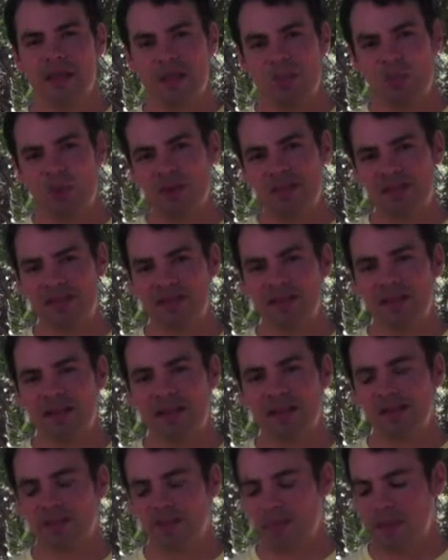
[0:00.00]
that what's
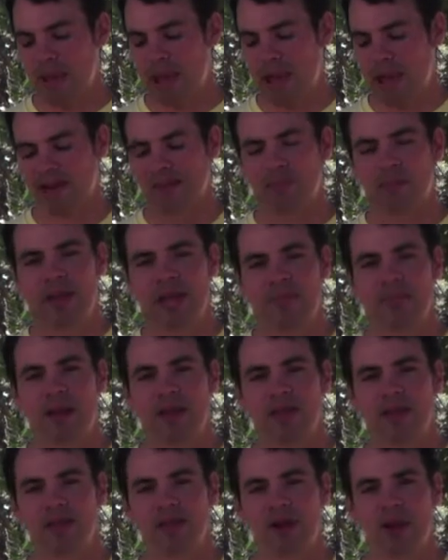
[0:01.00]
inside this bag is made by
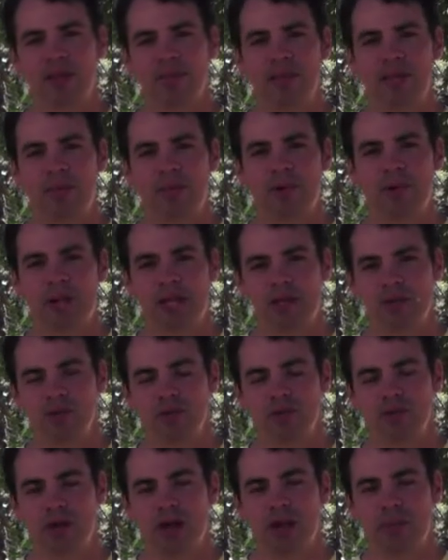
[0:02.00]
the great people at
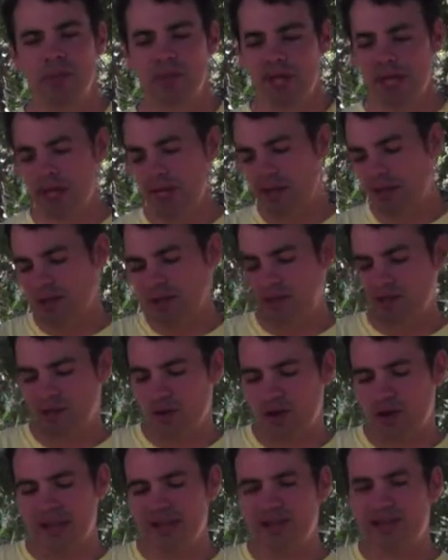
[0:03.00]
New Tribe. Let's
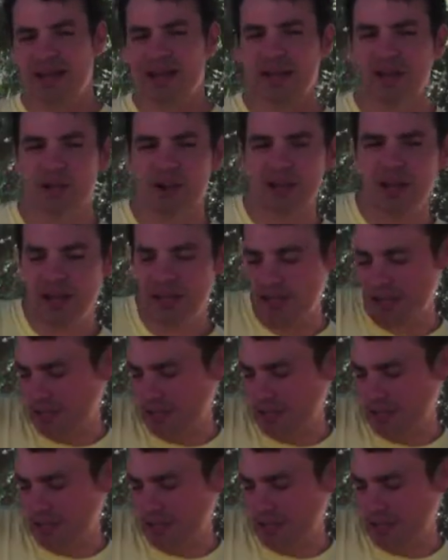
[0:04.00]
go ahead and take a look.